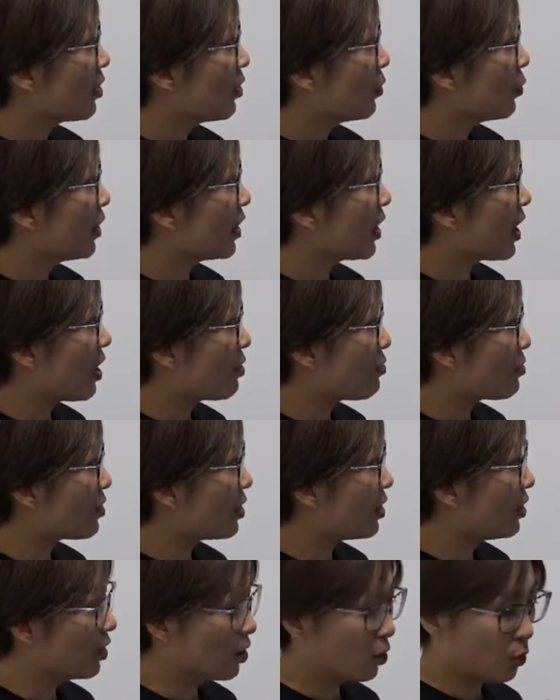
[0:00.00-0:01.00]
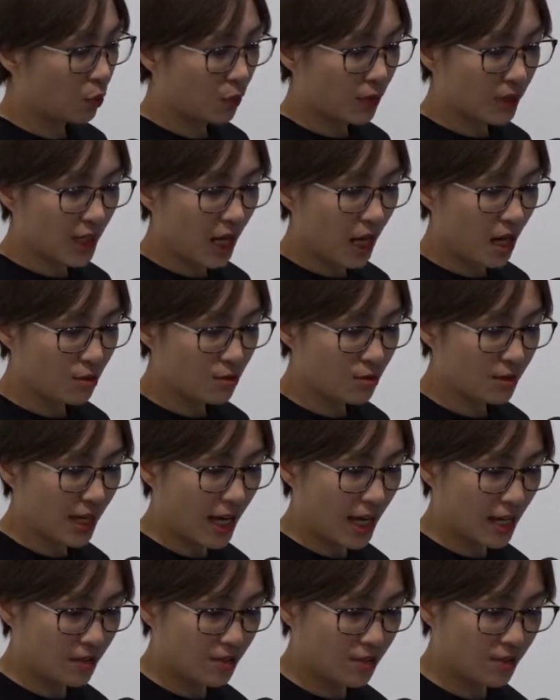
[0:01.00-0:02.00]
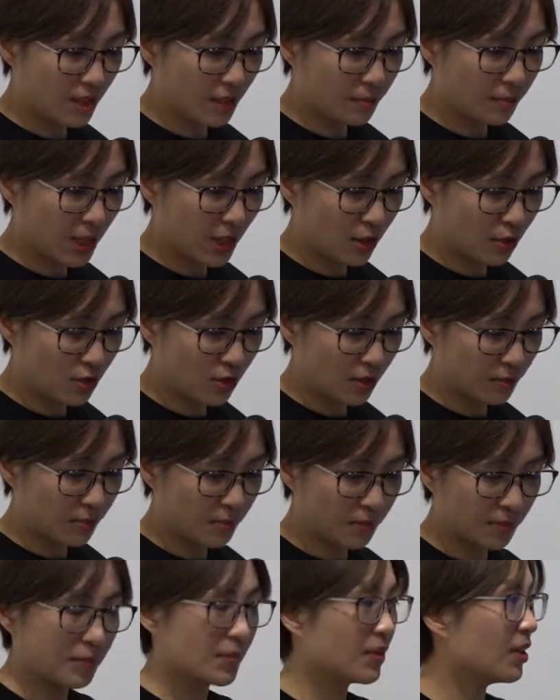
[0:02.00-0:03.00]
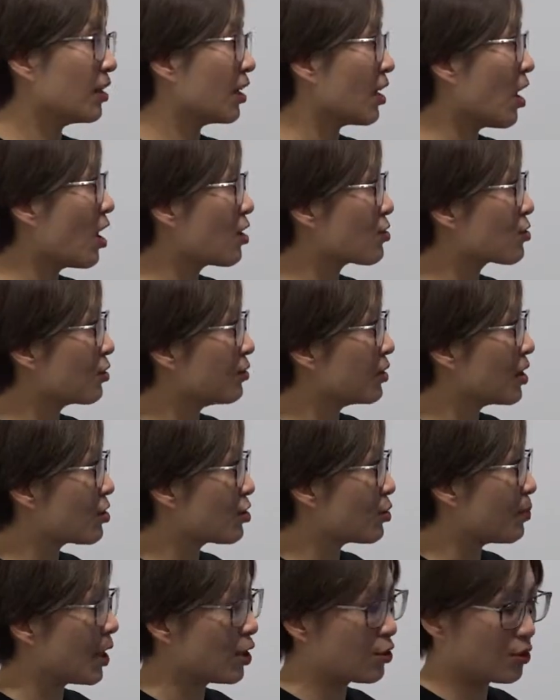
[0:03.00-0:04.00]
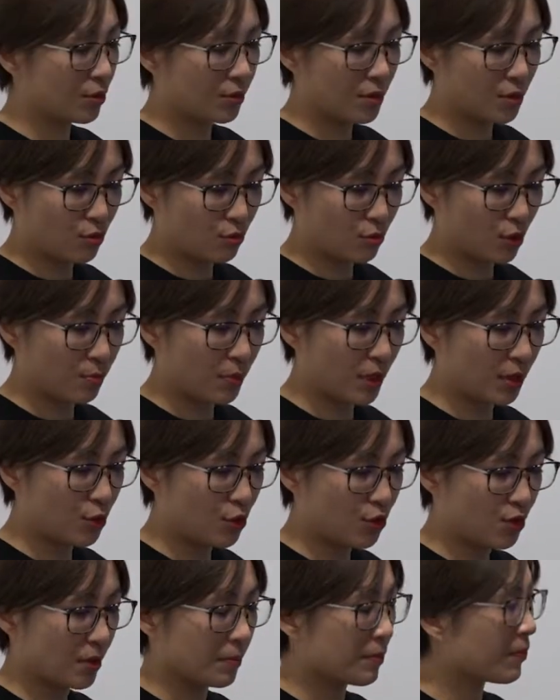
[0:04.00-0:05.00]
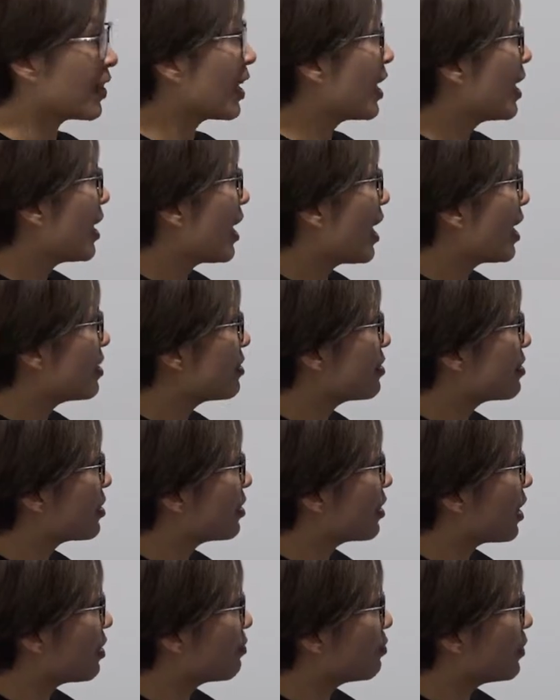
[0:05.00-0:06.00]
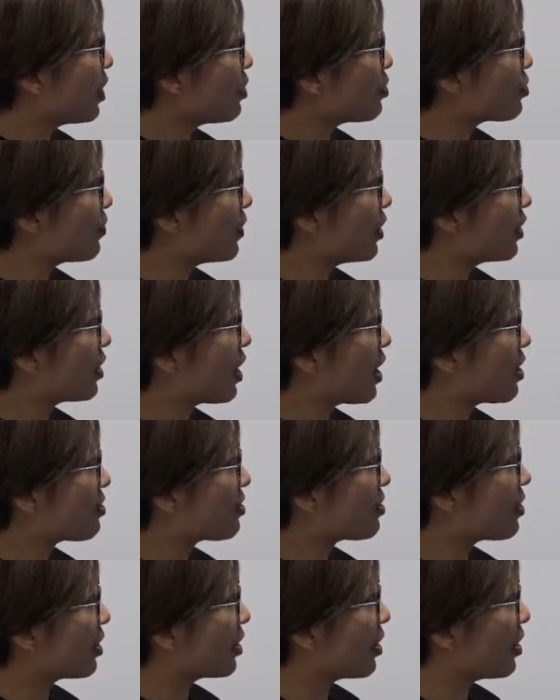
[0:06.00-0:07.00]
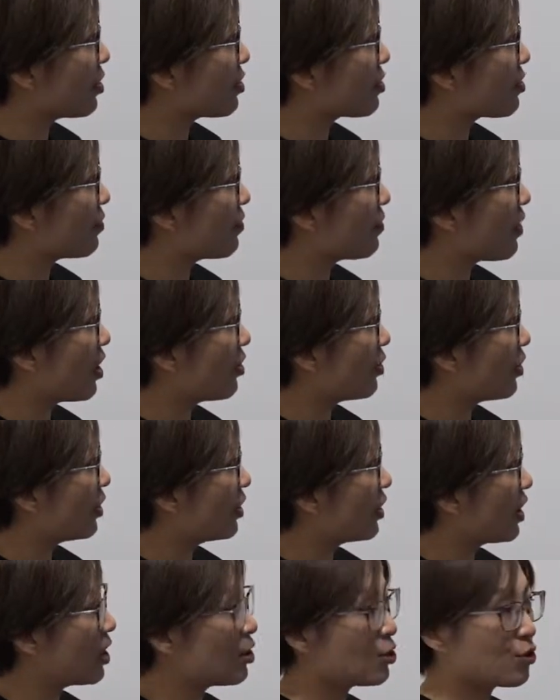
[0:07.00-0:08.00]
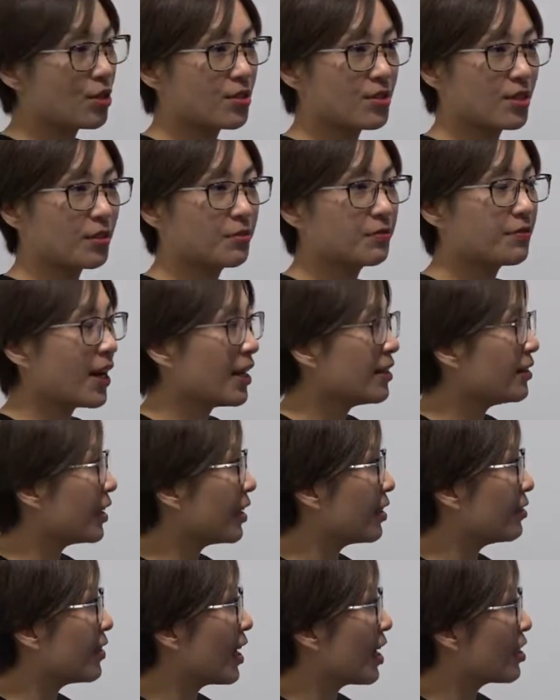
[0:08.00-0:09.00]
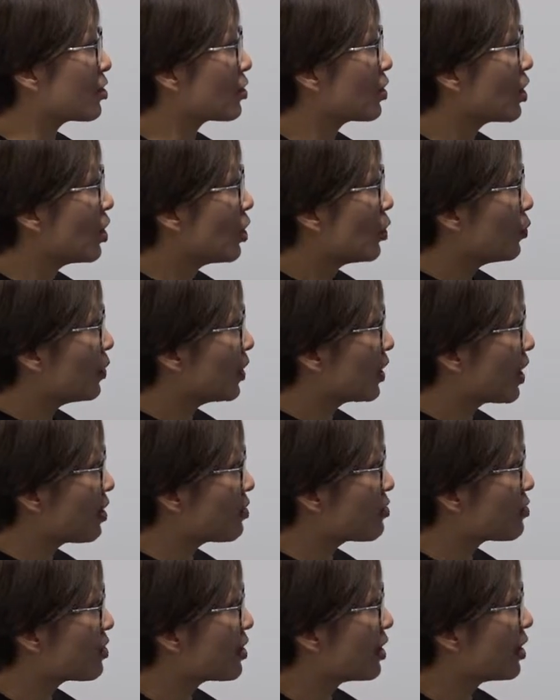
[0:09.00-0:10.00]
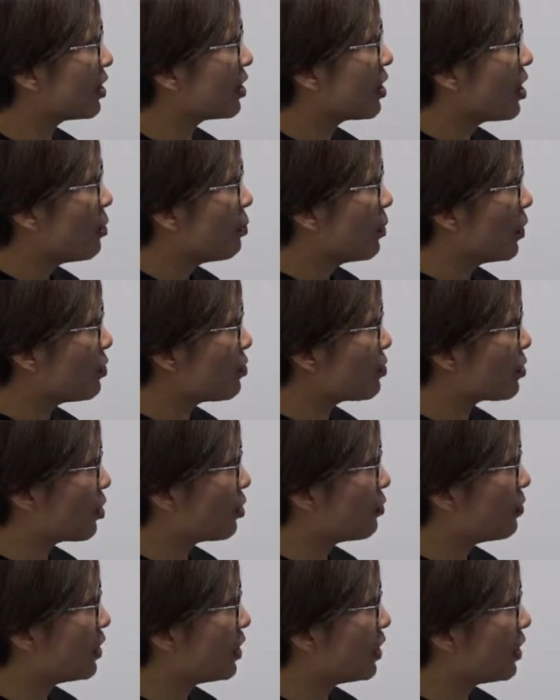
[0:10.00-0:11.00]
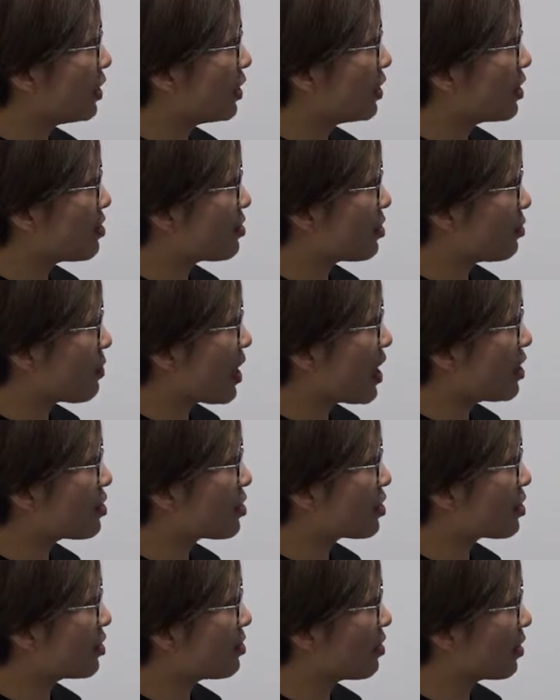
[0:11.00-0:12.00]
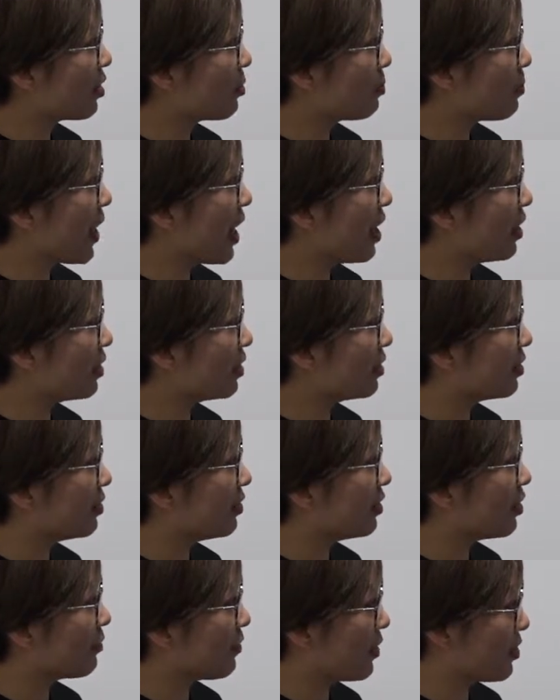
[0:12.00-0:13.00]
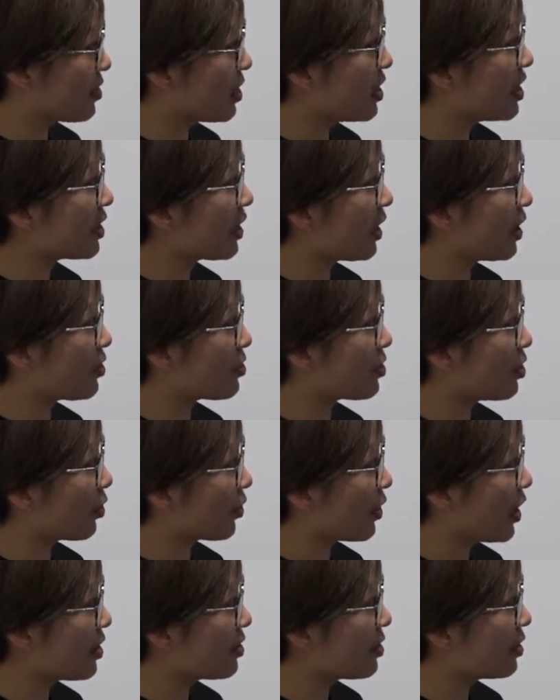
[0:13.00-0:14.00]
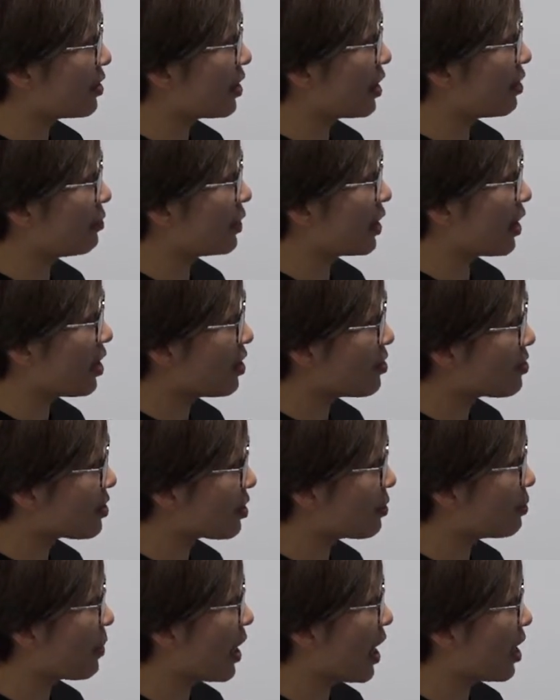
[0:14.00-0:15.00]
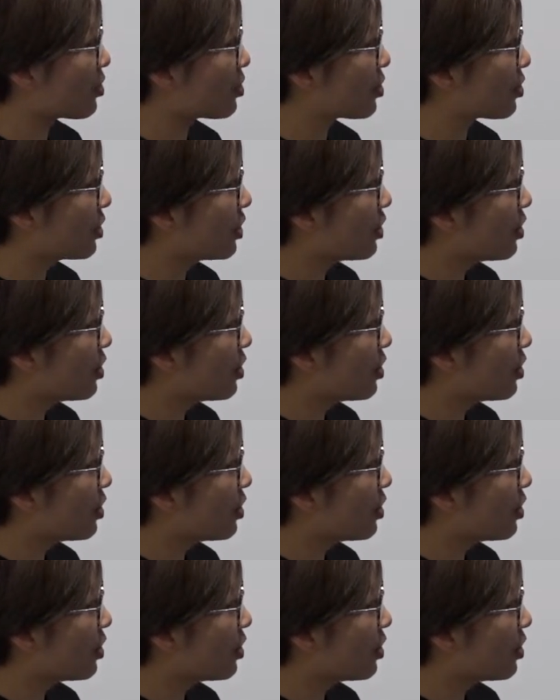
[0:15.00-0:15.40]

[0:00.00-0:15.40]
We can see the greenhouse gas emission, also the spatial distribution. And in this figure, I think is very interesting finding that we can see most of the cement, the facilities located in the eastern part